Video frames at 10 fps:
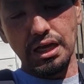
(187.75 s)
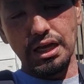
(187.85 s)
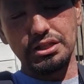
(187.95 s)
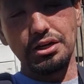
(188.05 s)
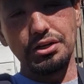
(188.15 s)
I
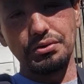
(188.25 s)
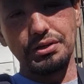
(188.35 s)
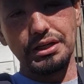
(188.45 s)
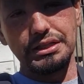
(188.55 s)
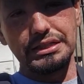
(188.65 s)
started
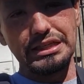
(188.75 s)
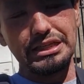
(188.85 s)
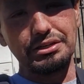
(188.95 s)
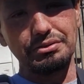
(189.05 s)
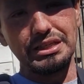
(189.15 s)
knowing a
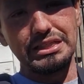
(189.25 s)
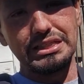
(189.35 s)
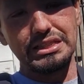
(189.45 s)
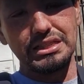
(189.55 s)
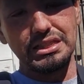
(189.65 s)

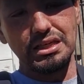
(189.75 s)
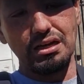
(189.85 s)
decrease,